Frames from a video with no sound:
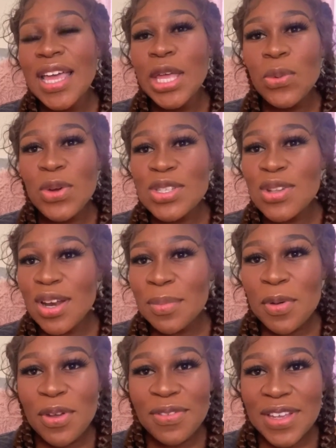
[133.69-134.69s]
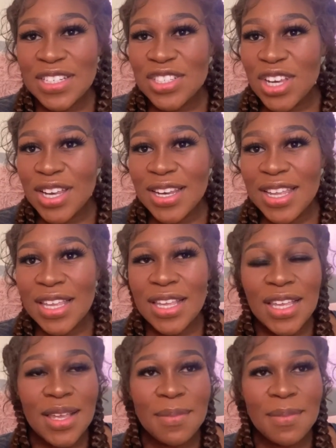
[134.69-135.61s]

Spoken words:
It was not a perfect journey,